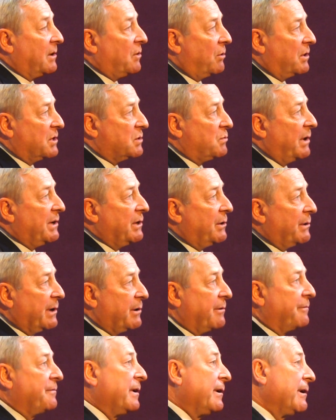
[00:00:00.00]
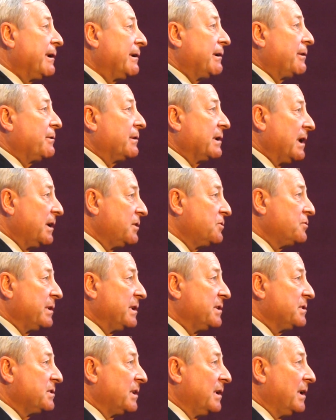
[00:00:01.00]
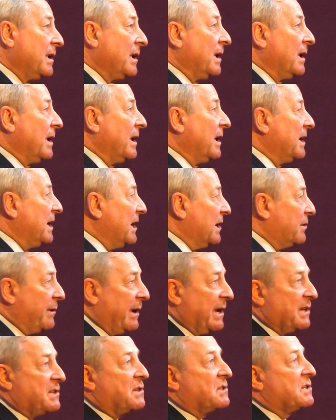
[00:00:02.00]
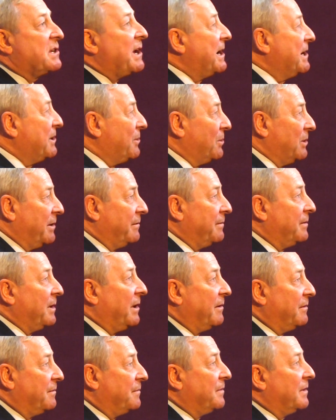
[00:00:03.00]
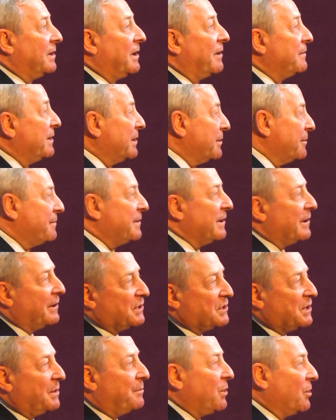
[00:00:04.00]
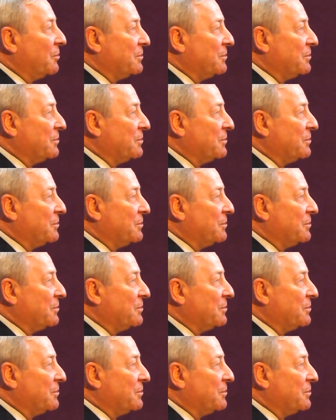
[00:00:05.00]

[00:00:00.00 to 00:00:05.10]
that, of course, when you're interfering in other countries, it creates a cycle of interference in